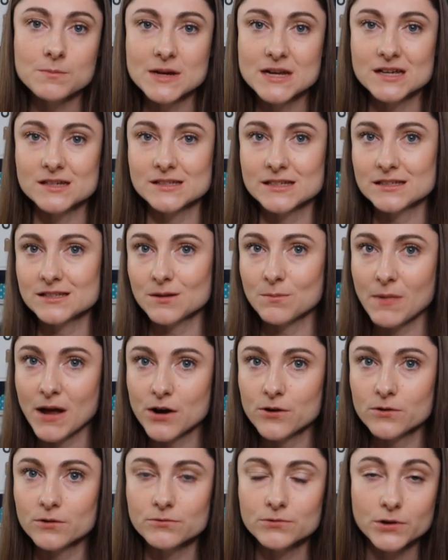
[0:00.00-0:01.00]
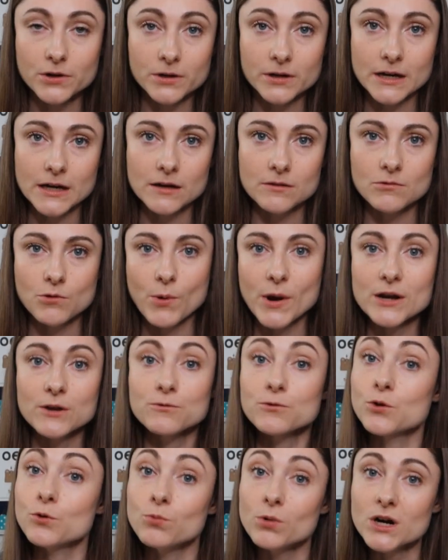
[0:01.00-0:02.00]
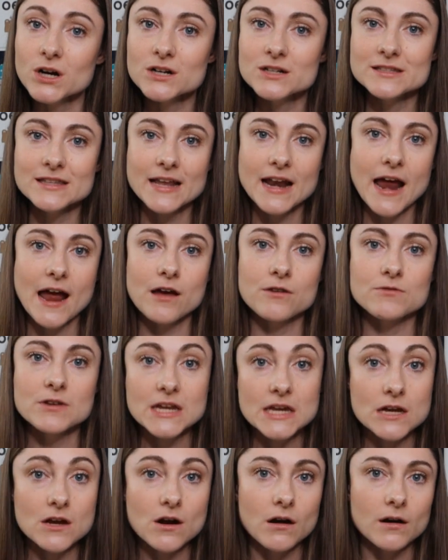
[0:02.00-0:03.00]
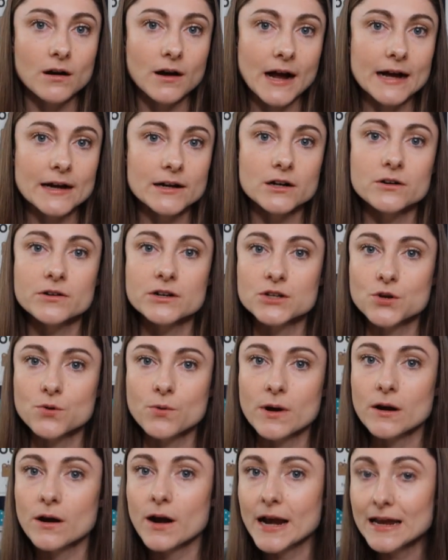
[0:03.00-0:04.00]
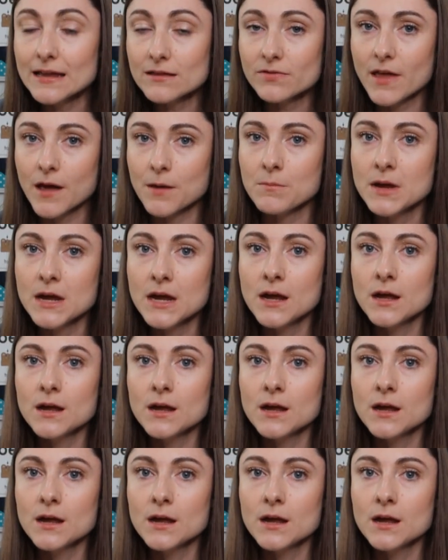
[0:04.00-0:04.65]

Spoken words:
because it's a matter of learning quite a few words that have ER, IR, and UR in them,